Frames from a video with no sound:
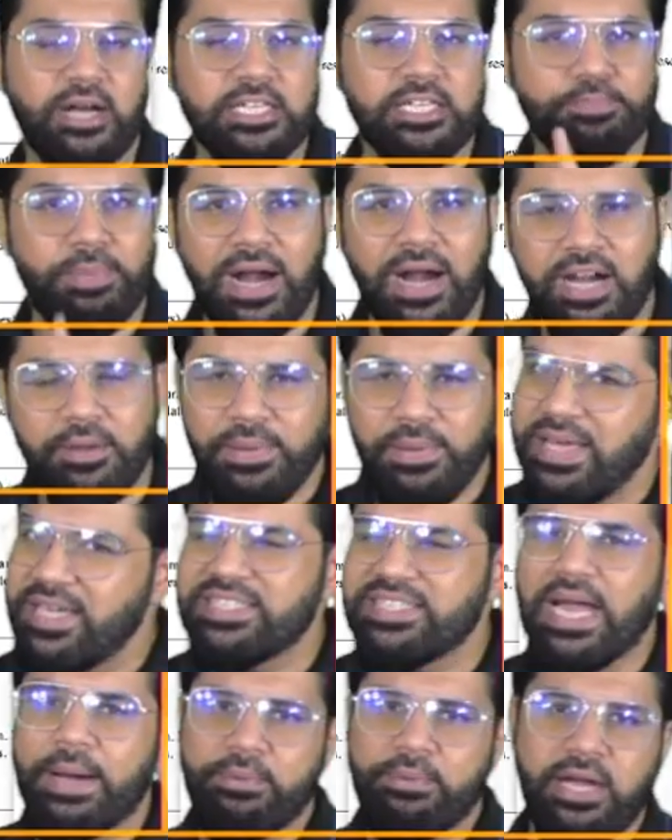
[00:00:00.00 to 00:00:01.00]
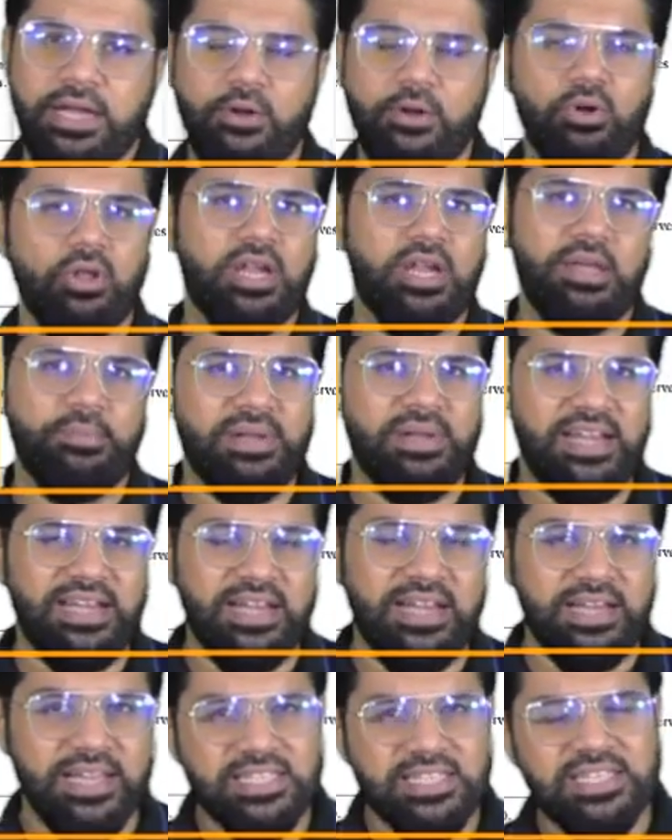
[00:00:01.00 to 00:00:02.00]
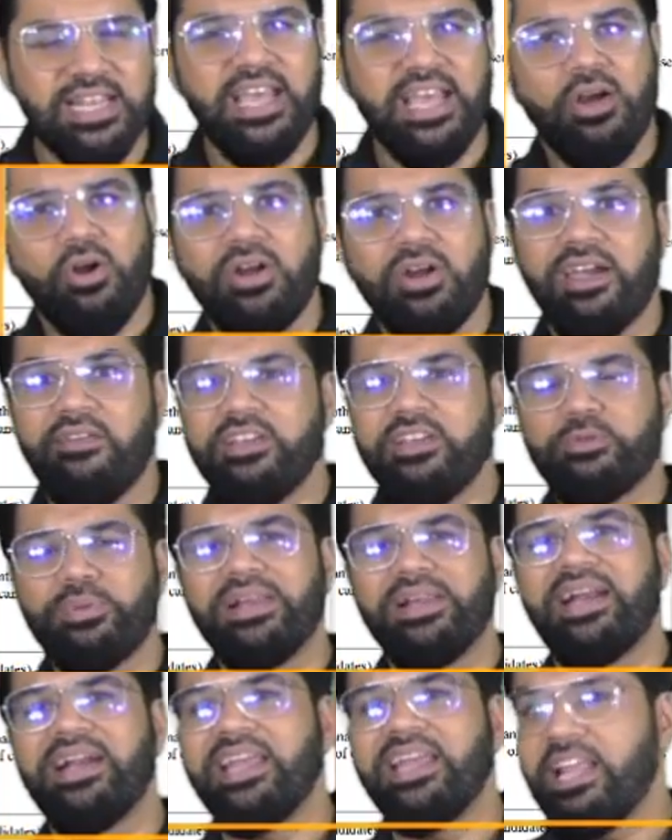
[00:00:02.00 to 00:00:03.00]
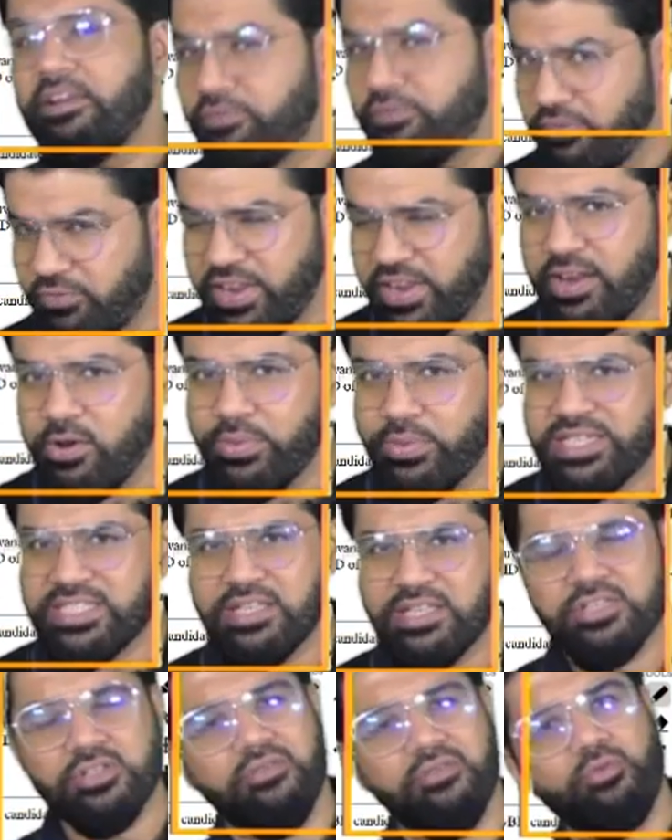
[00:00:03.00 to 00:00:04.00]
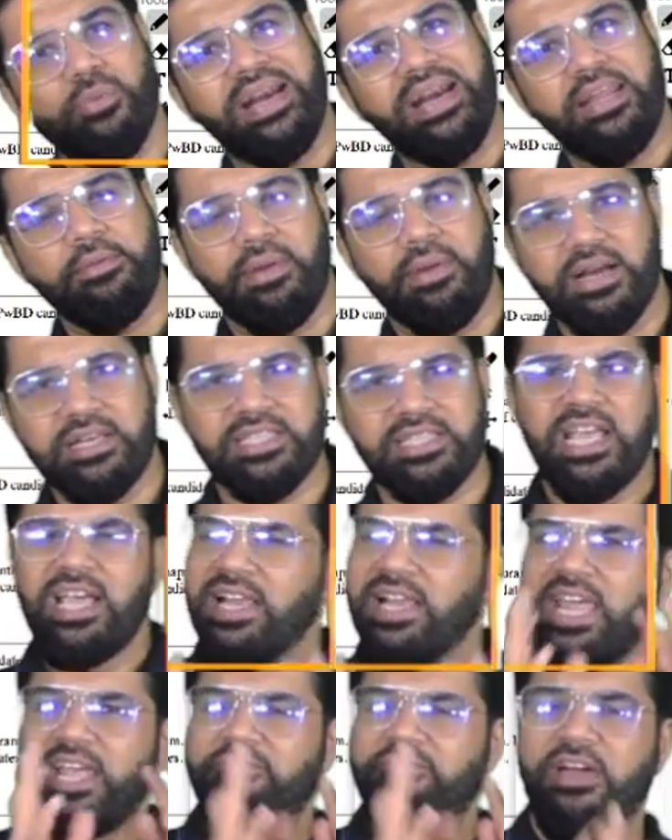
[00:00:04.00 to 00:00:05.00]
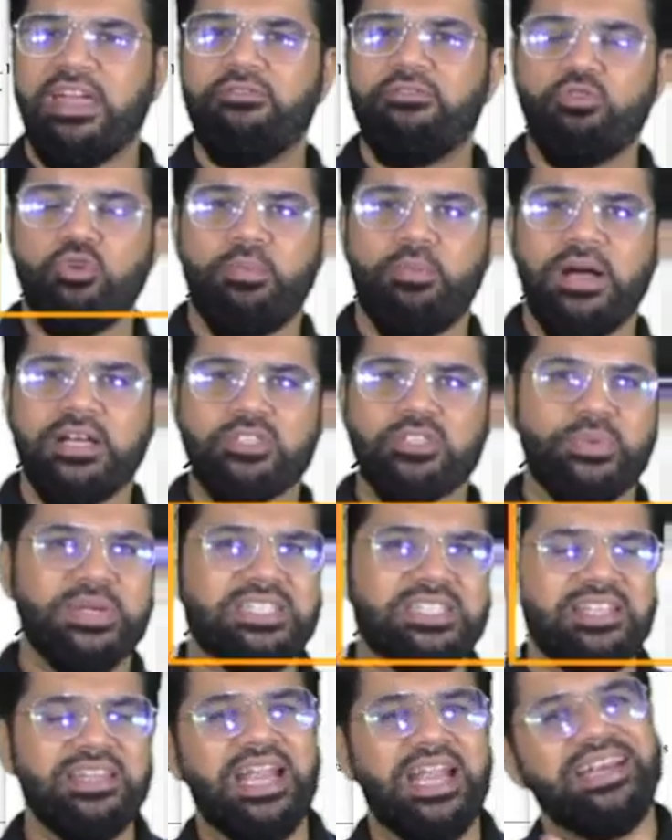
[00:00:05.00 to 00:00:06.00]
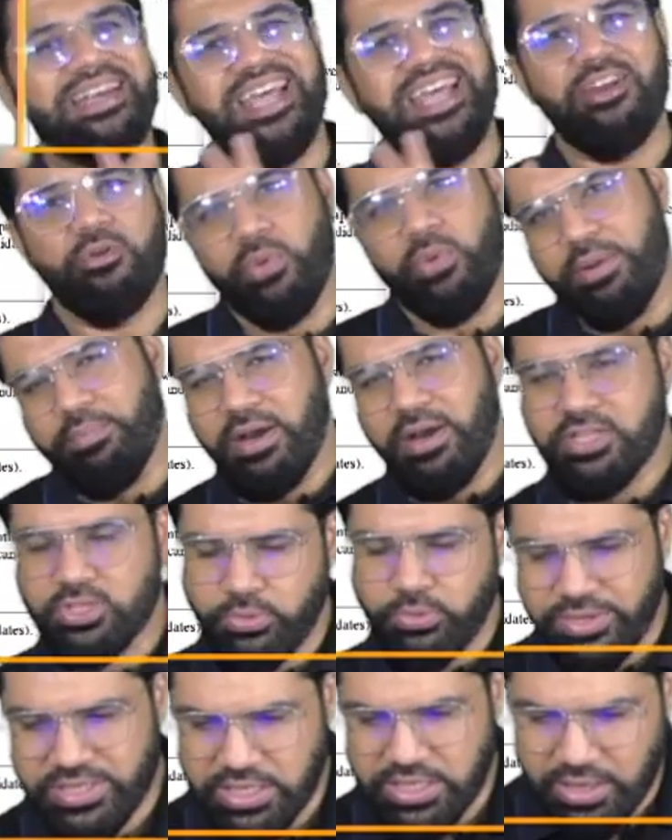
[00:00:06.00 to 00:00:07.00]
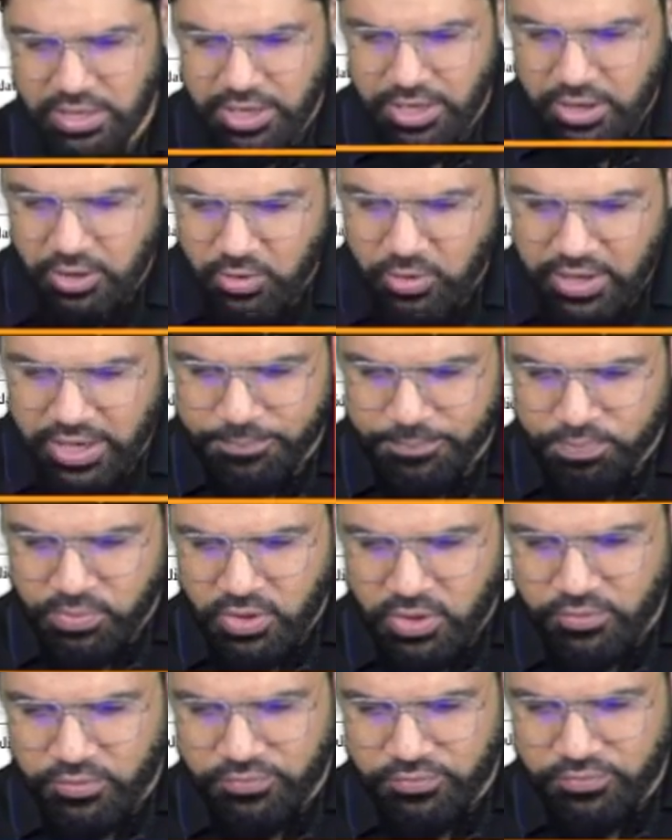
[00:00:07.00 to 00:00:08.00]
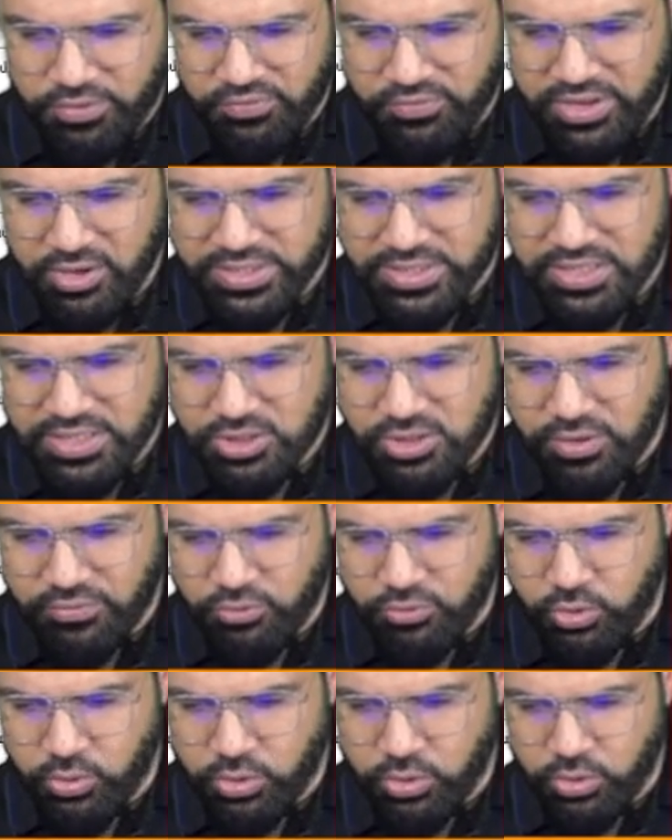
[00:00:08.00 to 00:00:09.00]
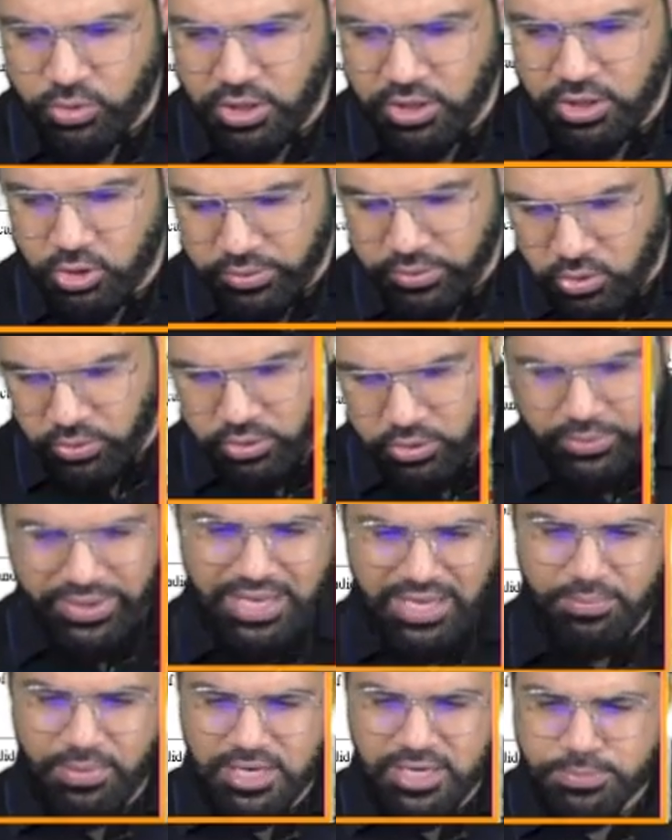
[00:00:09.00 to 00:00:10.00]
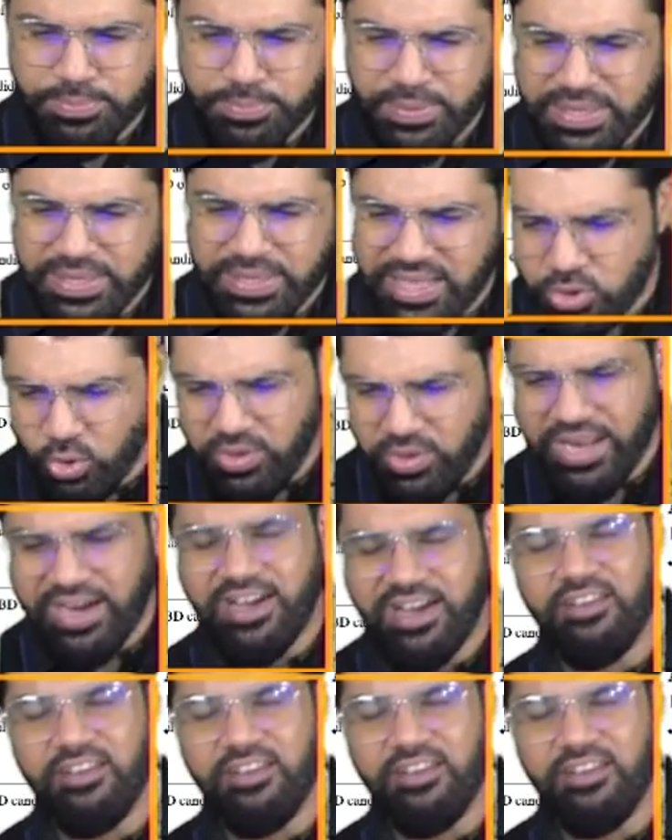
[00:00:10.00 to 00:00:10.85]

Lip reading: Part B is aptitude or ability test, which will contain 15 questions of 20 marks, like 5 2 marks question and 10 1 marks question. So 15 questions of 20 marks, but there is no negative